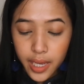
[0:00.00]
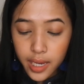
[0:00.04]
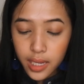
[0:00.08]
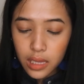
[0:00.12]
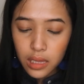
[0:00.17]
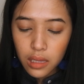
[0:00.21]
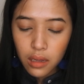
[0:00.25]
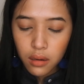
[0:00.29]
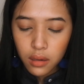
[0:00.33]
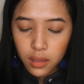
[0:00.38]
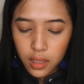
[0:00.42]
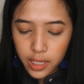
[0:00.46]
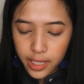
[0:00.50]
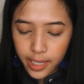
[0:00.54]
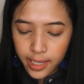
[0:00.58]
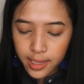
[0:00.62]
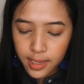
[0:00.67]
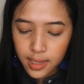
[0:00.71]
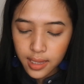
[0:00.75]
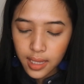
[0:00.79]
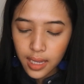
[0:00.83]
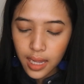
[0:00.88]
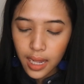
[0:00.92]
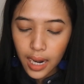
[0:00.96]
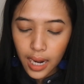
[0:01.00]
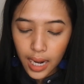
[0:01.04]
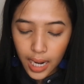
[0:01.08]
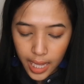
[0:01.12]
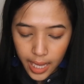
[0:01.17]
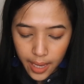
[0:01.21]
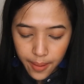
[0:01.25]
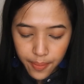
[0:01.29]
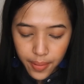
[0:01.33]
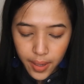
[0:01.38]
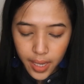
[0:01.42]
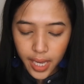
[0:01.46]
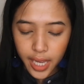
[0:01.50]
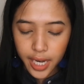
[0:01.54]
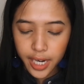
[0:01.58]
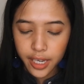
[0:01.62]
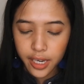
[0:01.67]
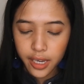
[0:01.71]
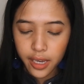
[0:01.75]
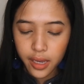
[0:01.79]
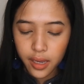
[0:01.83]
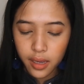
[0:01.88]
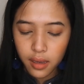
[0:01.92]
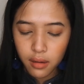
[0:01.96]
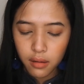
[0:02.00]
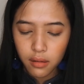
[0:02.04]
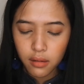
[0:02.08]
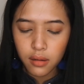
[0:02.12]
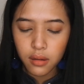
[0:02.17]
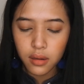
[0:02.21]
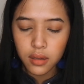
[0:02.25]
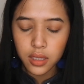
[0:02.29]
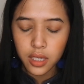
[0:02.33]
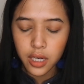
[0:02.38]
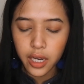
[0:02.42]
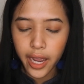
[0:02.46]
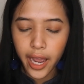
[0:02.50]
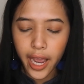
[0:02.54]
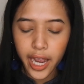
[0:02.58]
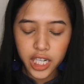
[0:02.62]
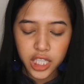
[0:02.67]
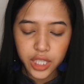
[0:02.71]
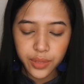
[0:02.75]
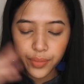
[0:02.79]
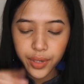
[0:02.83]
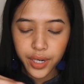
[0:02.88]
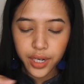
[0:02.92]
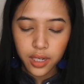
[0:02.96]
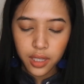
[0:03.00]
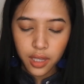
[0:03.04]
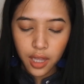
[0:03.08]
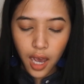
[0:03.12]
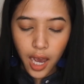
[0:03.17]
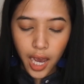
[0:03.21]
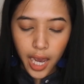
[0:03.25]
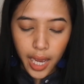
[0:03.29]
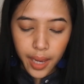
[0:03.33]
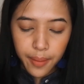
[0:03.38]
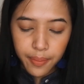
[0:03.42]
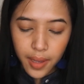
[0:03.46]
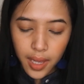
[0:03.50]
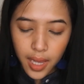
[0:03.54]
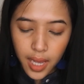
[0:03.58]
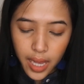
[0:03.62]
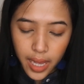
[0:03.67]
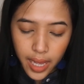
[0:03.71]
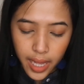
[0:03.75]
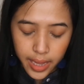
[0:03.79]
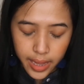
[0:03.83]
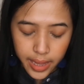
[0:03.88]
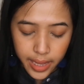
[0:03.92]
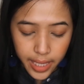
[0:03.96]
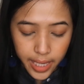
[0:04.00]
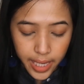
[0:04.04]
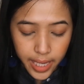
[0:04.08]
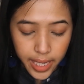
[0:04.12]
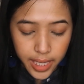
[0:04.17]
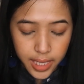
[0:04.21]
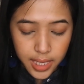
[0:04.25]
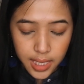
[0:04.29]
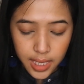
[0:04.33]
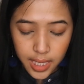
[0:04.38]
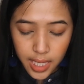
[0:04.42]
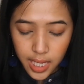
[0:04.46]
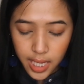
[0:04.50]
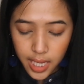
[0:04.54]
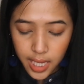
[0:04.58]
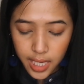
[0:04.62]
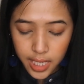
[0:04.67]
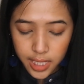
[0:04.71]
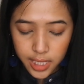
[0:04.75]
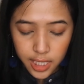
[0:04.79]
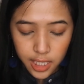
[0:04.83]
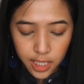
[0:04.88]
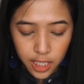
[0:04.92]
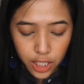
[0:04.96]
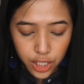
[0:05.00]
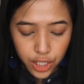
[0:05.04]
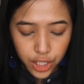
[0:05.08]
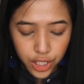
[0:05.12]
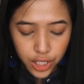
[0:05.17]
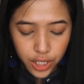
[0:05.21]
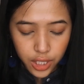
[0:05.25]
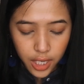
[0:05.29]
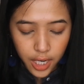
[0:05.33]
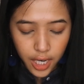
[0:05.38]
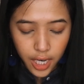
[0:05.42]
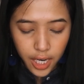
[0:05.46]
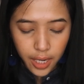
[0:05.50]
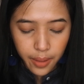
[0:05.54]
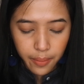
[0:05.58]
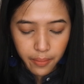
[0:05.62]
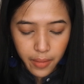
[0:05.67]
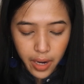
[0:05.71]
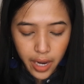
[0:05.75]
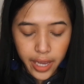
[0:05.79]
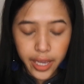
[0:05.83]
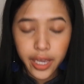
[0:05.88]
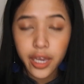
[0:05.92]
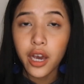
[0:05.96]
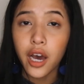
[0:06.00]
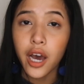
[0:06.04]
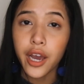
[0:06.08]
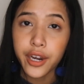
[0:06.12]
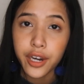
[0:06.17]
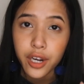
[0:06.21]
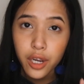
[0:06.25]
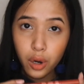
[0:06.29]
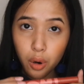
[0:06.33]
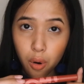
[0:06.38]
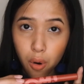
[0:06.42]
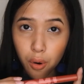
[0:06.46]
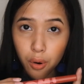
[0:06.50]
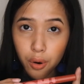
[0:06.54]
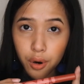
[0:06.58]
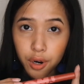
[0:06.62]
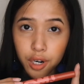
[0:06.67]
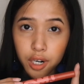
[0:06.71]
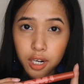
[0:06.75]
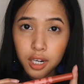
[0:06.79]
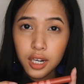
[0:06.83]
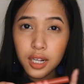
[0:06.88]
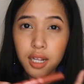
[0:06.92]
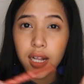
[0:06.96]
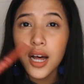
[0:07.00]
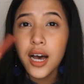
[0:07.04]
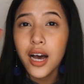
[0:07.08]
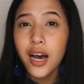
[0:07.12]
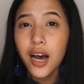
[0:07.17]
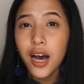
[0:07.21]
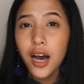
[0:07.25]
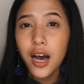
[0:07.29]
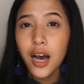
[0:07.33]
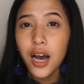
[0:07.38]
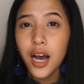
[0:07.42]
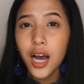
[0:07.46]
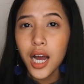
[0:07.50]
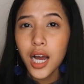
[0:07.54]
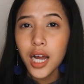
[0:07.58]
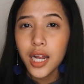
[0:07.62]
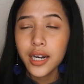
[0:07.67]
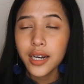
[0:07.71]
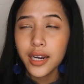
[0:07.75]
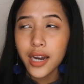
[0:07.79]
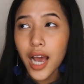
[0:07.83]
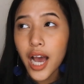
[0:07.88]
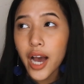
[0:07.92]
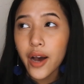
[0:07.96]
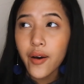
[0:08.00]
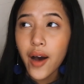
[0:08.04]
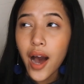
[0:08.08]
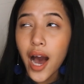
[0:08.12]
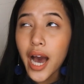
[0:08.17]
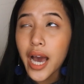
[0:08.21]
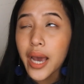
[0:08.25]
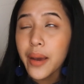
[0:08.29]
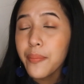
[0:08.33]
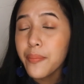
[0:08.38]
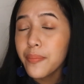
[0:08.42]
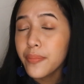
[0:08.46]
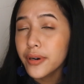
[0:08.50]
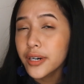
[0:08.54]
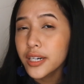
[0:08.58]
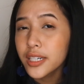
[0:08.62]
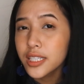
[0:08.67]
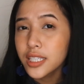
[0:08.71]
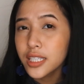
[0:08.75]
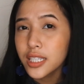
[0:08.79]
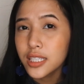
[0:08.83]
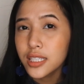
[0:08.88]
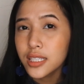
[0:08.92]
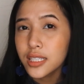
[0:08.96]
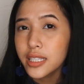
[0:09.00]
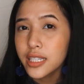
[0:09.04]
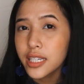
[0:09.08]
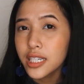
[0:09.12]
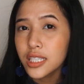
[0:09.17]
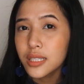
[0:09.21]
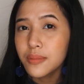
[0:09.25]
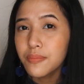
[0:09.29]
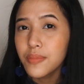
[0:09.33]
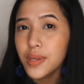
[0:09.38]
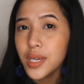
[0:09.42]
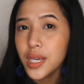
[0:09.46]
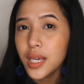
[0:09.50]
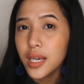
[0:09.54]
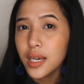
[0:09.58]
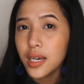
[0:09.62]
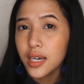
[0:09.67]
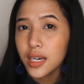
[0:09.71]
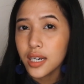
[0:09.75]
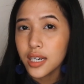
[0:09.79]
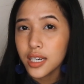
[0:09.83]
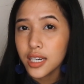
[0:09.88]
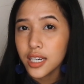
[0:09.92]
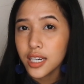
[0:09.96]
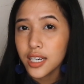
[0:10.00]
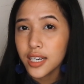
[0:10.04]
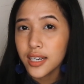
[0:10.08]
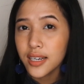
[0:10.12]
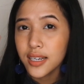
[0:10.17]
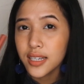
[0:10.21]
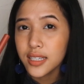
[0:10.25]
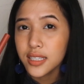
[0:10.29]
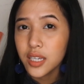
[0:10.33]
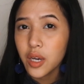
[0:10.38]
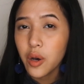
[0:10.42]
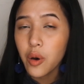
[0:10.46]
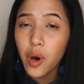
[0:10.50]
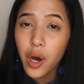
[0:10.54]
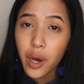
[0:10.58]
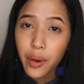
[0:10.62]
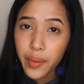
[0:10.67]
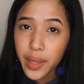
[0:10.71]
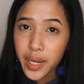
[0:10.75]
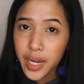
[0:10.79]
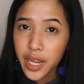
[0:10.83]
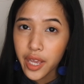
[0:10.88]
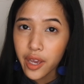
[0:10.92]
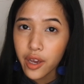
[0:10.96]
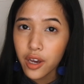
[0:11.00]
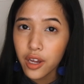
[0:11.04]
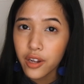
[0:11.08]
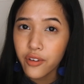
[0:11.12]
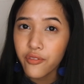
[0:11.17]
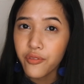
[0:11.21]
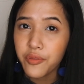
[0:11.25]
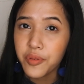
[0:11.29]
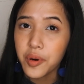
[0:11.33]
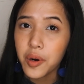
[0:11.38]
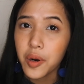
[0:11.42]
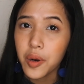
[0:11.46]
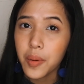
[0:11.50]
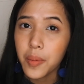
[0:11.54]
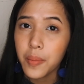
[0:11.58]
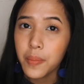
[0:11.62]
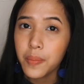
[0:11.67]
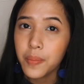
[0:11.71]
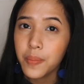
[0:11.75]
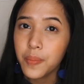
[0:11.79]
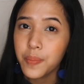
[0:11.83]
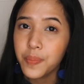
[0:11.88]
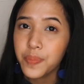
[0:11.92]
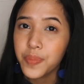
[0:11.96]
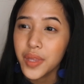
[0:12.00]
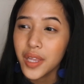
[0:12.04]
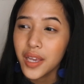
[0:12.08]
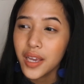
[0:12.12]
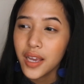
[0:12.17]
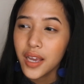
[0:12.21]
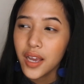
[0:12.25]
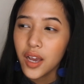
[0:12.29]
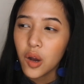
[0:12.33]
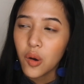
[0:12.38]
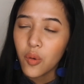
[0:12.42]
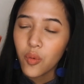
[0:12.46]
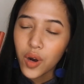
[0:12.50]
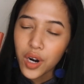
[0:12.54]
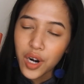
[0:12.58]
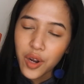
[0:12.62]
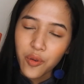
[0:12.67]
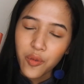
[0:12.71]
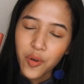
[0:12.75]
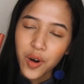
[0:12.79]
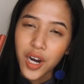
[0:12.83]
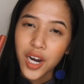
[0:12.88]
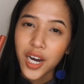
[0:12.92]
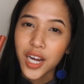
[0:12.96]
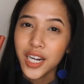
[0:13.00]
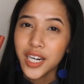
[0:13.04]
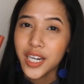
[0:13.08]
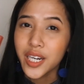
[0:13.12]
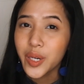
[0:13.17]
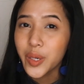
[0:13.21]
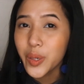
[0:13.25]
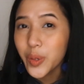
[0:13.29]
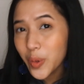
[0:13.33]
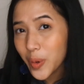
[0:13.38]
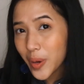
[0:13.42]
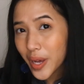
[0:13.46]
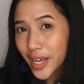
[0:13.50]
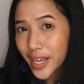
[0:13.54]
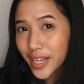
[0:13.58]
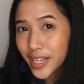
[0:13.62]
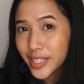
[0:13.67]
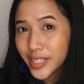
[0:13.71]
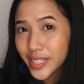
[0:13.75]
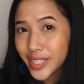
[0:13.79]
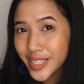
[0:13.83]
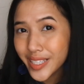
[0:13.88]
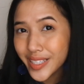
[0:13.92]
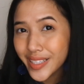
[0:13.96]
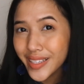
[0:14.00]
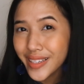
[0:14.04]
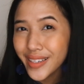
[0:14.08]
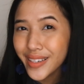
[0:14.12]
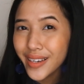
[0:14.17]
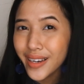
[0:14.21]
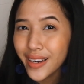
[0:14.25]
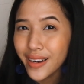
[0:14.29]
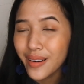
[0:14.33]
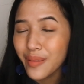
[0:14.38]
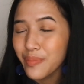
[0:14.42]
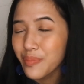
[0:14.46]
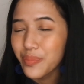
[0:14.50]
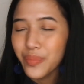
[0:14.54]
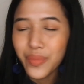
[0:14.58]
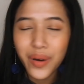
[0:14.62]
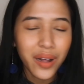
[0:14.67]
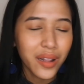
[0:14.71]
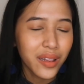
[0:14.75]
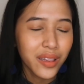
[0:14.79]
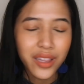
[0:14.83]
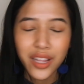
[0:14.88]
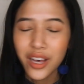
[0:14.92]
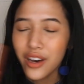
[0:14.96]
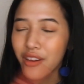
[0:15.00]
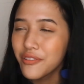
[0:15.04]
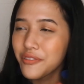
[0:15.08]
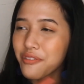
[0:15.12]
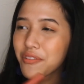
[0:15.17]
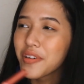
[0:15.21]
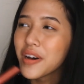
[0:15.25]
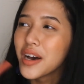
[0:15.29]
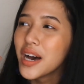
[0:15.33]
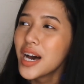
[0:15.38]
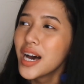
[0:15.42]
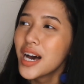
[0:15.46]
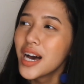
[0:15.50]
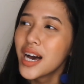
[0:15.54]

TikTok Tint Lip in the Cashmere type. This is in the shade My Kinda Coral. Now I purchased this because Hong Min Yan from 101 Newest, love